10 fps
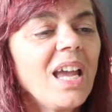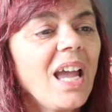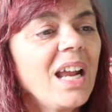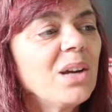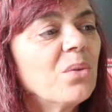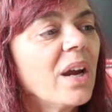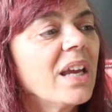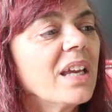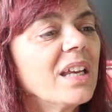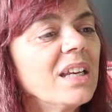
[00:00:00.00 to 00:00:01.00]

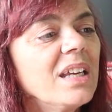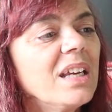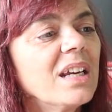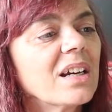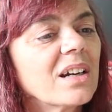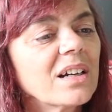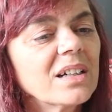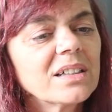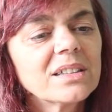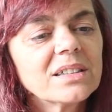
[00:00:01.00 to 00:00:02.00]
Anyway, in
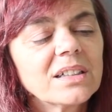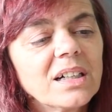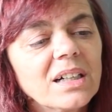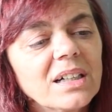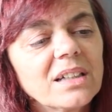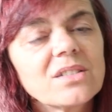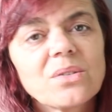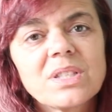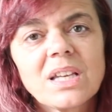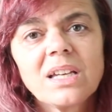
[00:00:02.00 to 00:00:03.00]
here, uh,
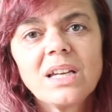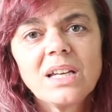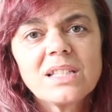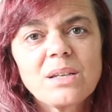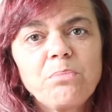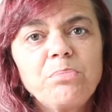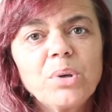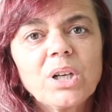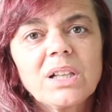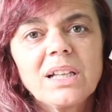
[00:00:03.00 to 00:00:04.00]
so it's a it's a
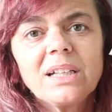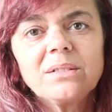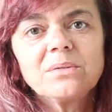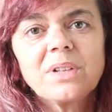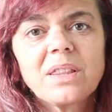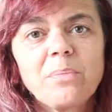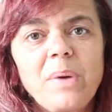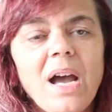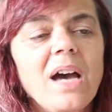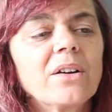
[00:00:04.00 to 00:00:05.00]
booklet with the
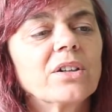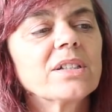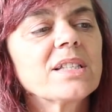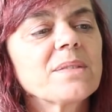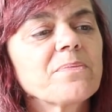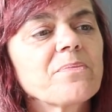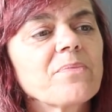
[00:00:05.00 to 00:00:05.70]
patterns.